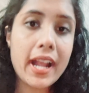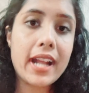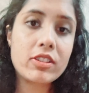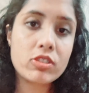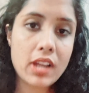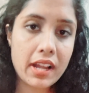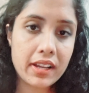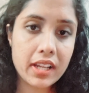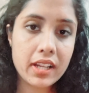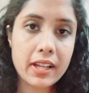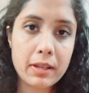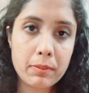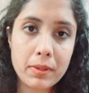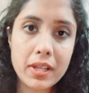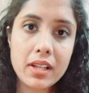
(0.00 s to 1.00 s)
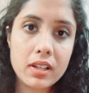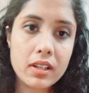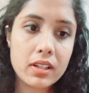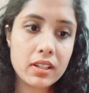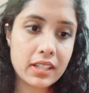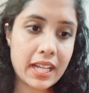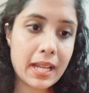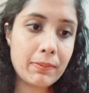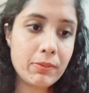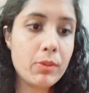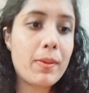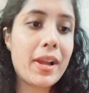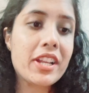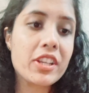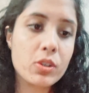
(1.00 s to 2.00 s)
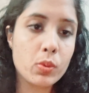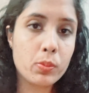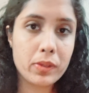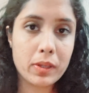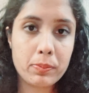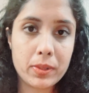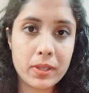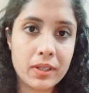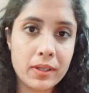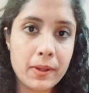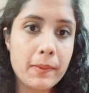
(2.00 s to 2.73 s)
HRA can be claimed by you people.